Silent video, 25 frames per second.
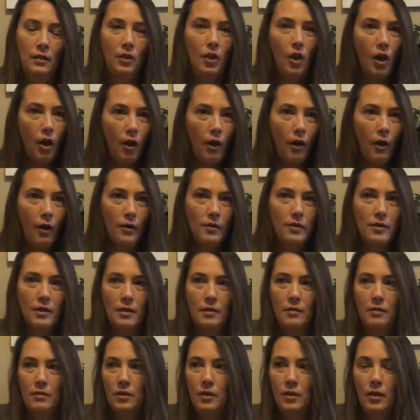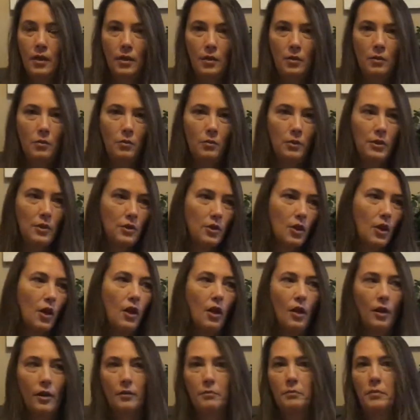cards and which
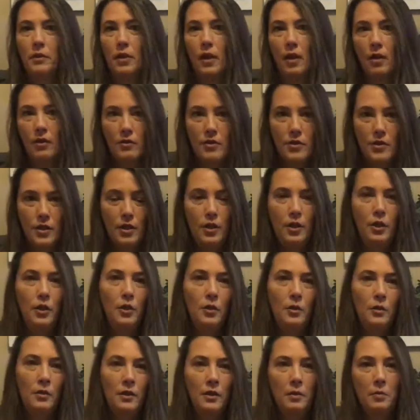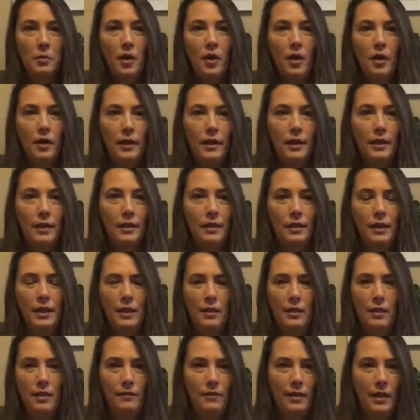card belongs to who in the party.
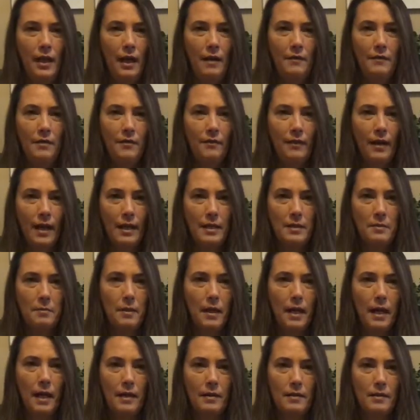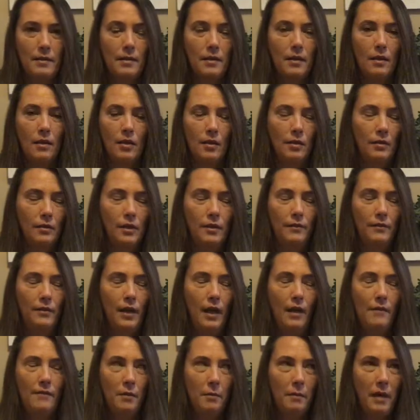If you have the fast pass, or if
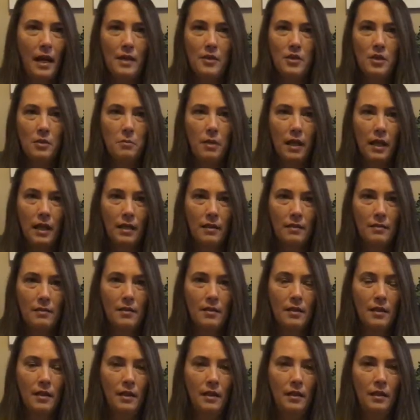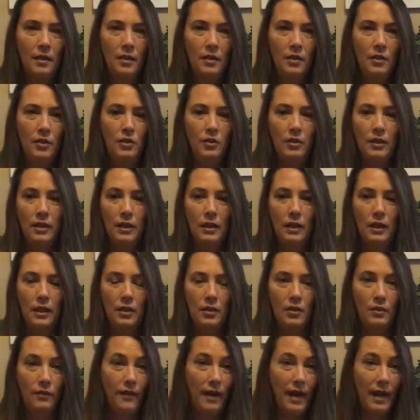you have the magic bands, you can
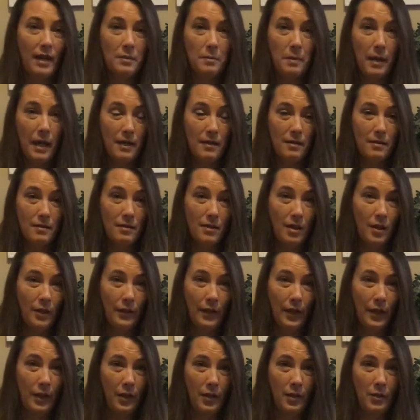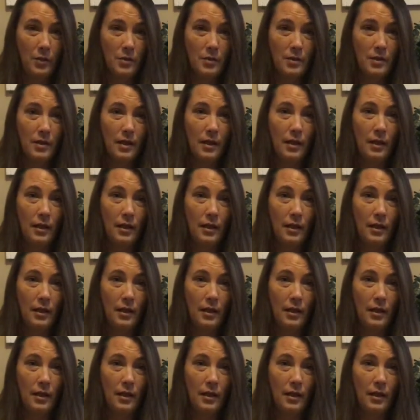get your fast passes on those.